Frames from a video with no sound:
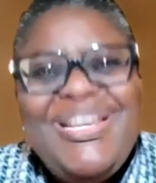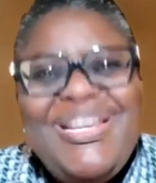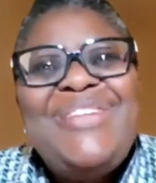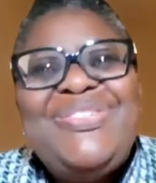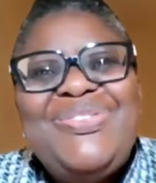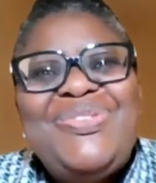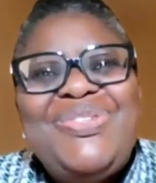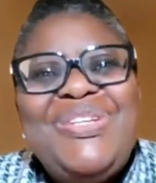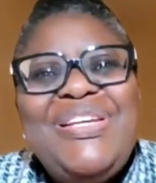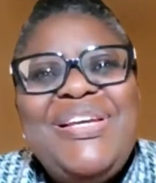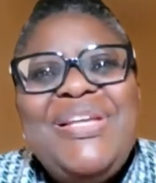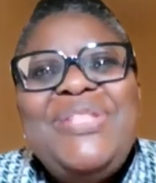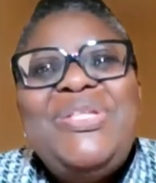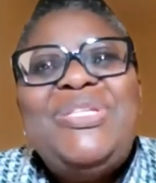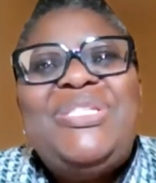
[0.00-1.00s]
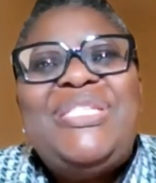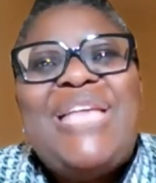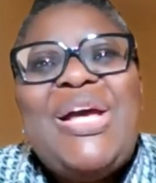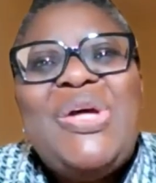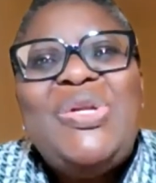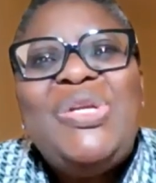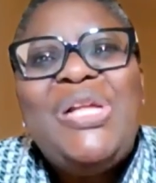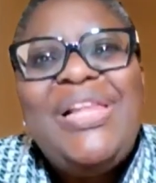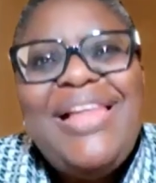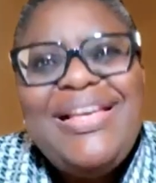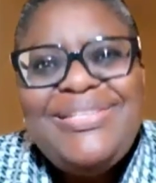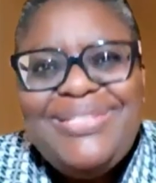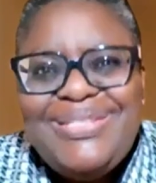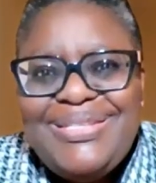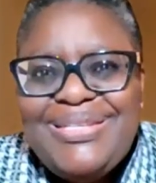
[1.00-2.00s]
titled The Second
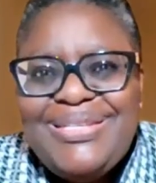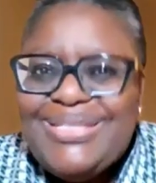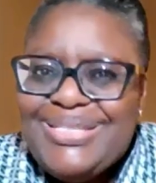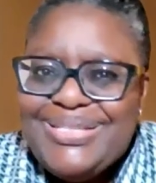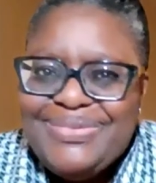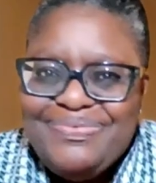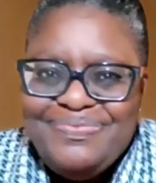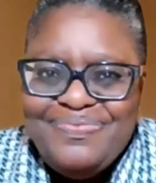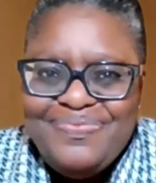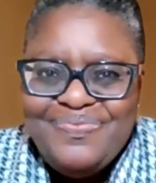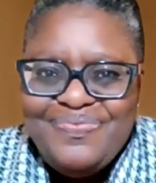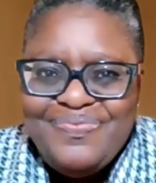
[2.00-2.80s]
Class Citizen.